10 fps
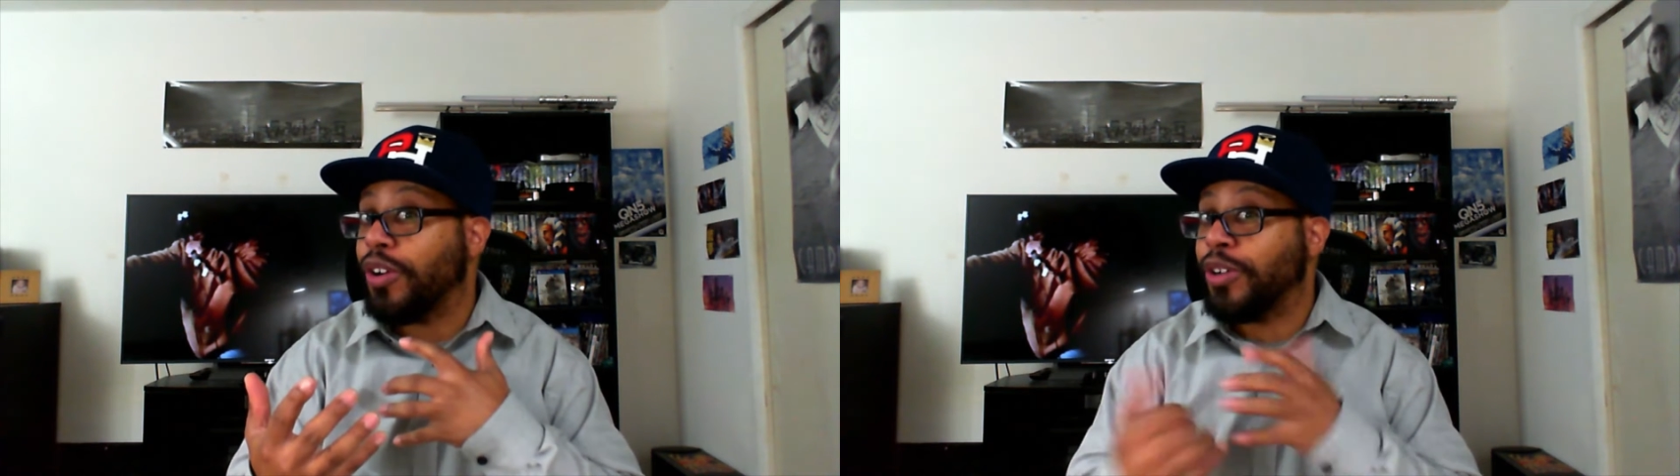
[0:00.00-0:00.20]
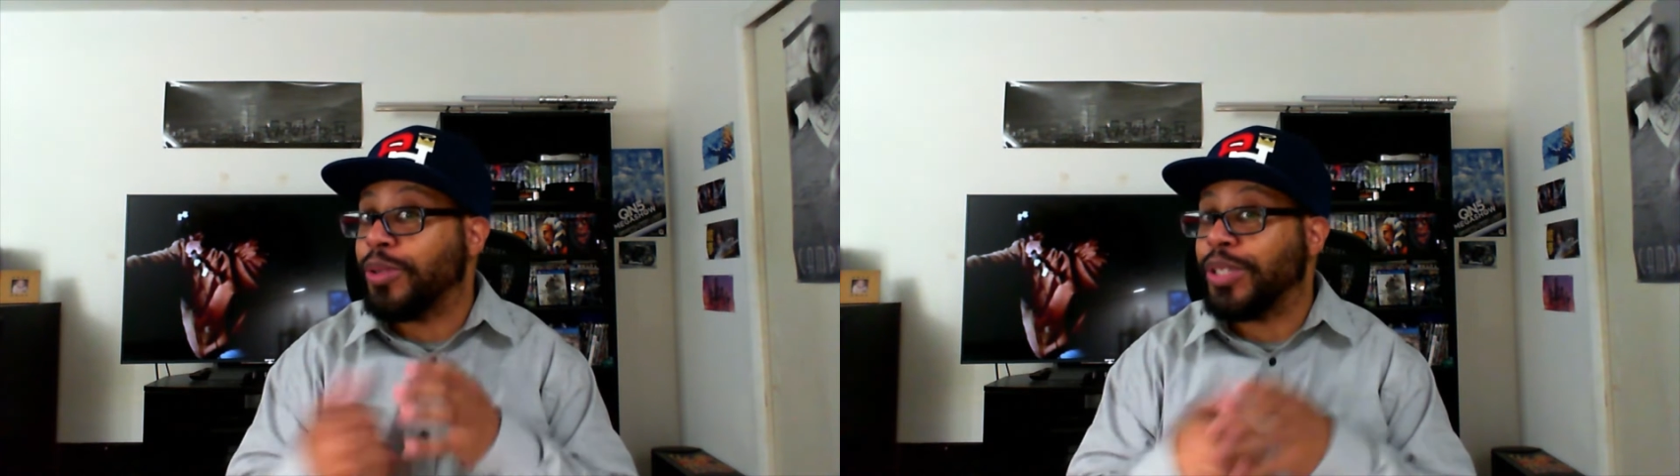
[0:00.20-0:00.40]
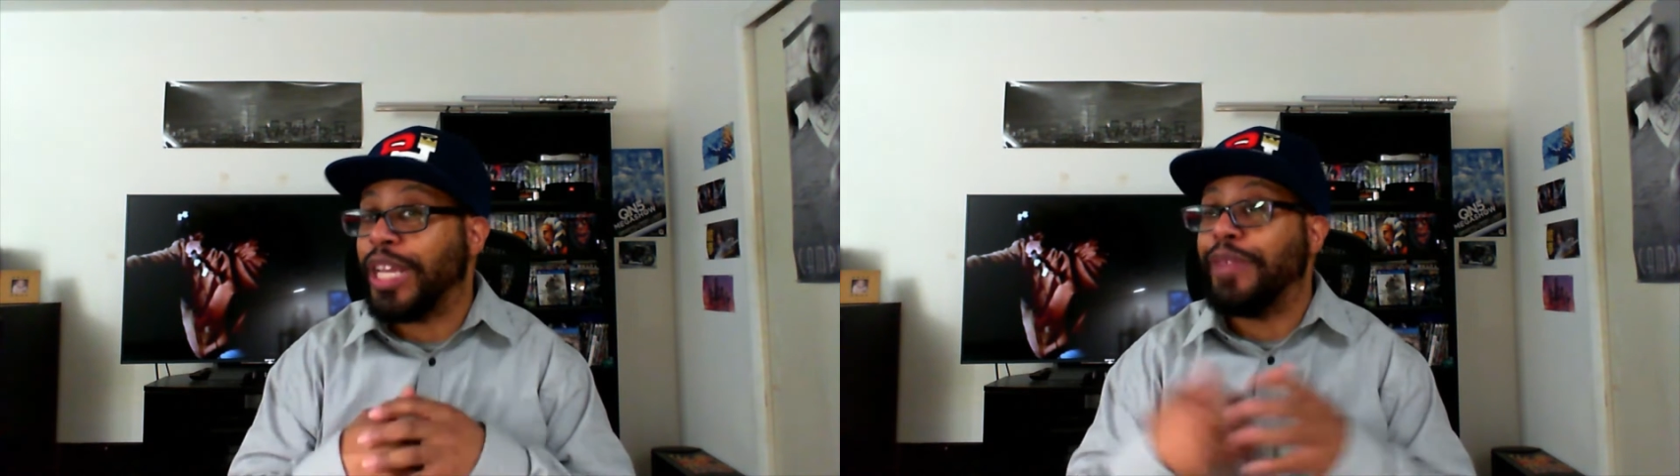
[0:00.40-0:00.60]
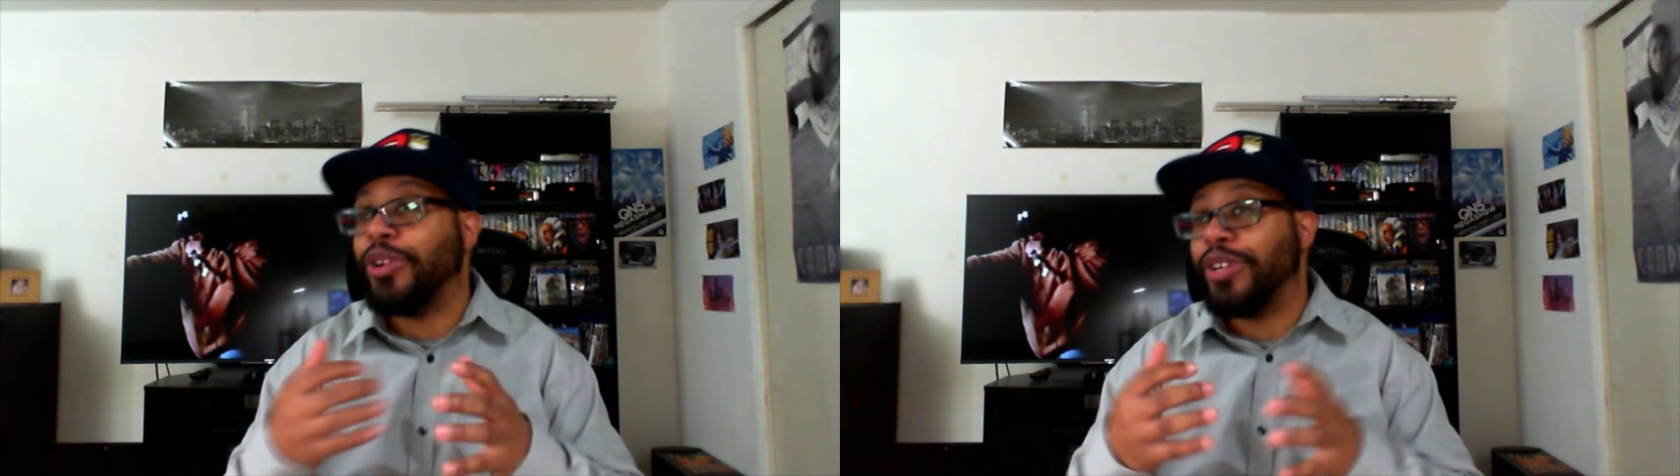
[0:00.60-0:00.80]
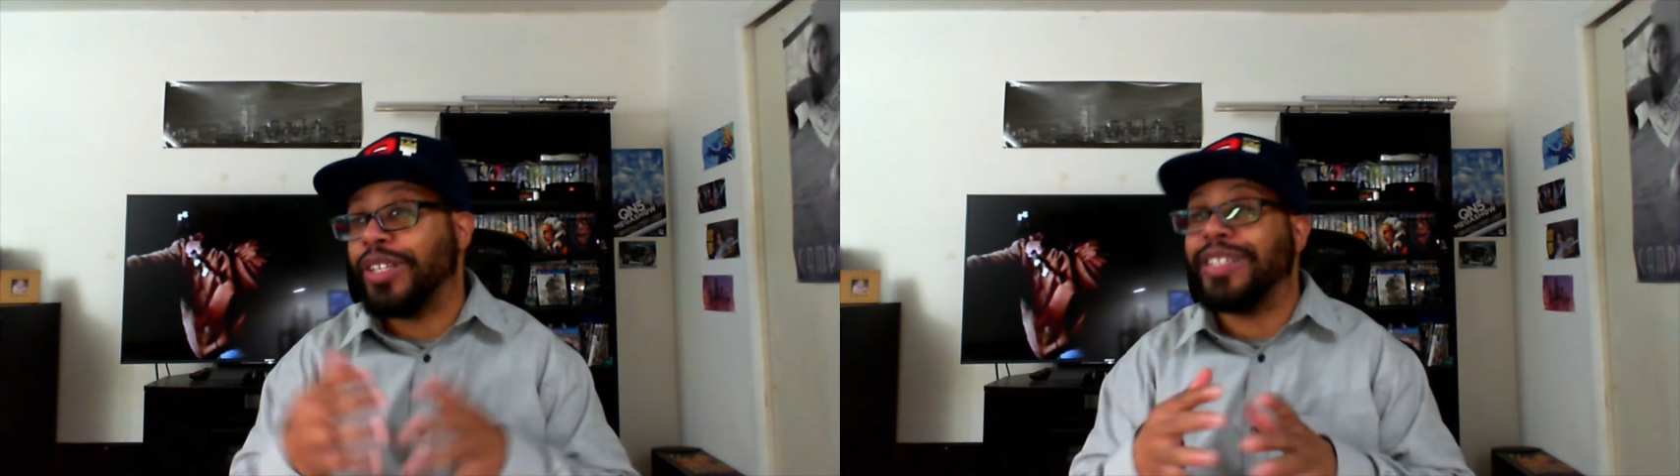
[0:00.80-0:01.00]
You know what I'm saying? Even
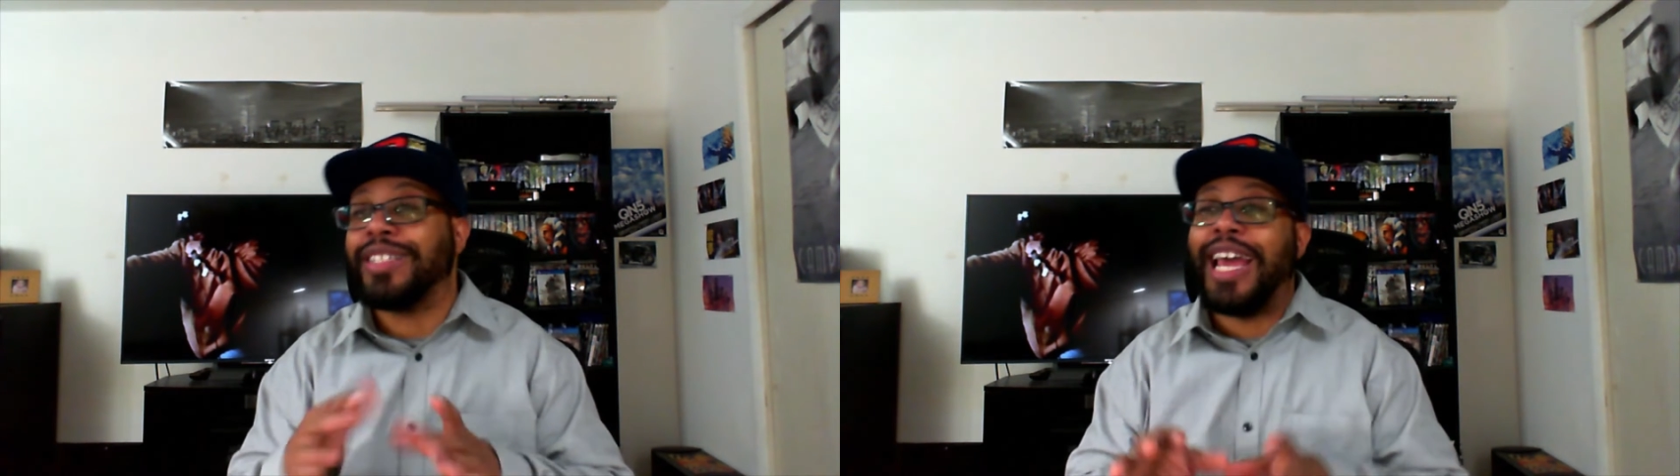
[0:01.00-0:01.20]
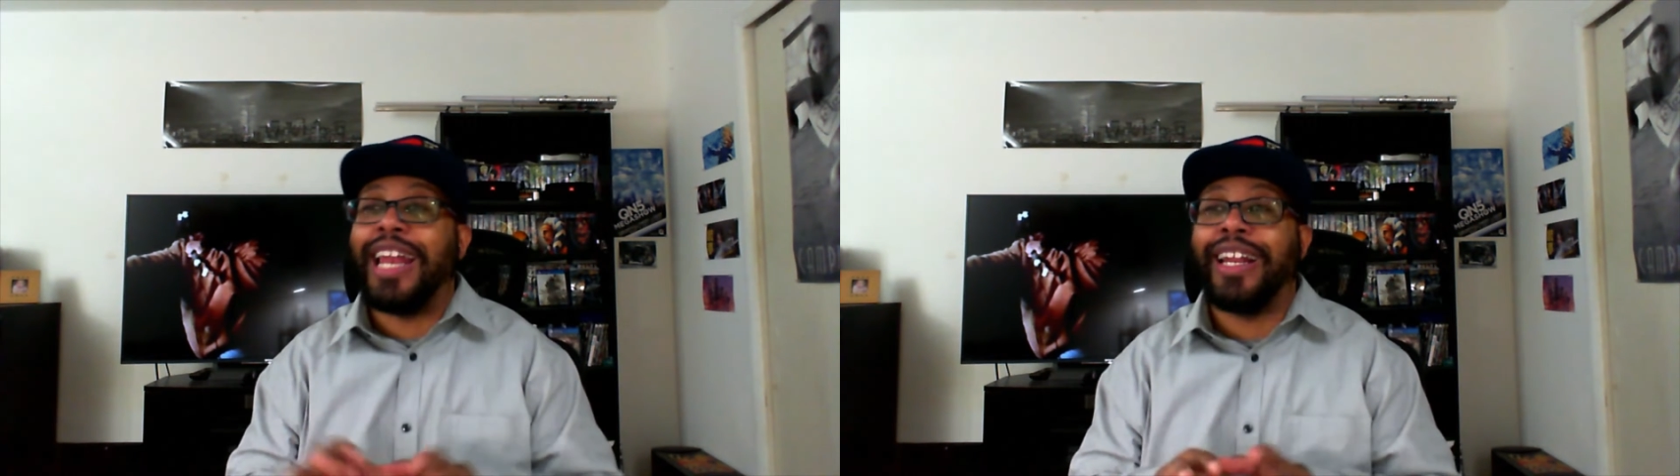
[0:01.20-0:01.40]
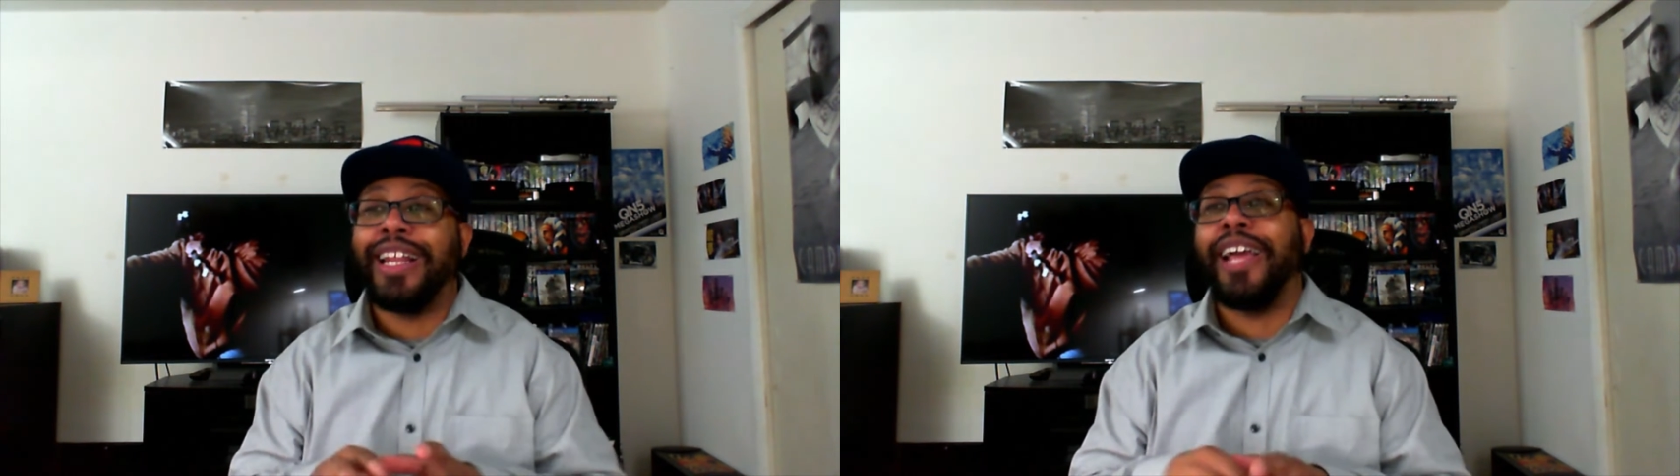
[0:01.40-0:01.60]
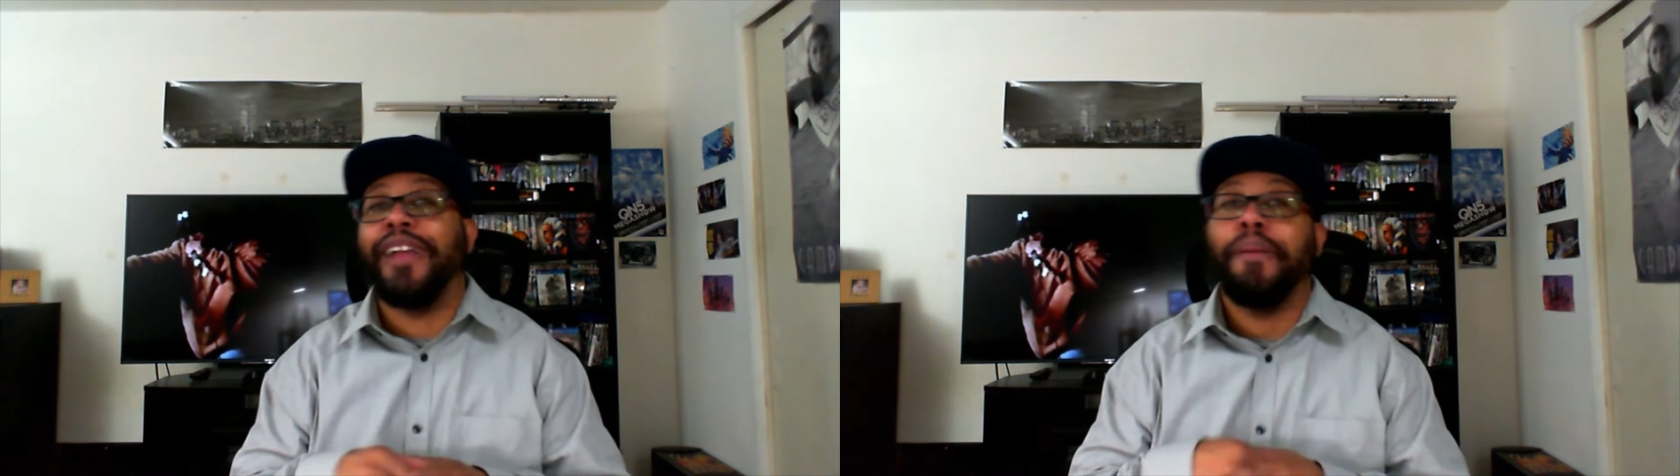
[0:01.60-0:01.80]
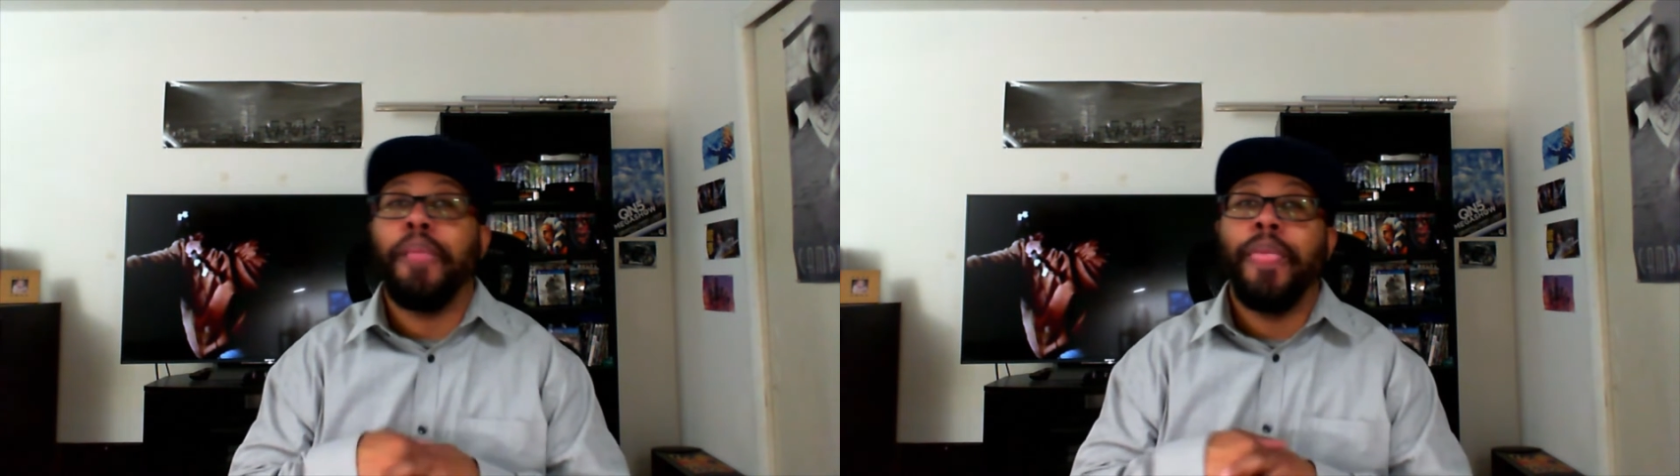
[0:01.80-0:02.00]
though this is technically like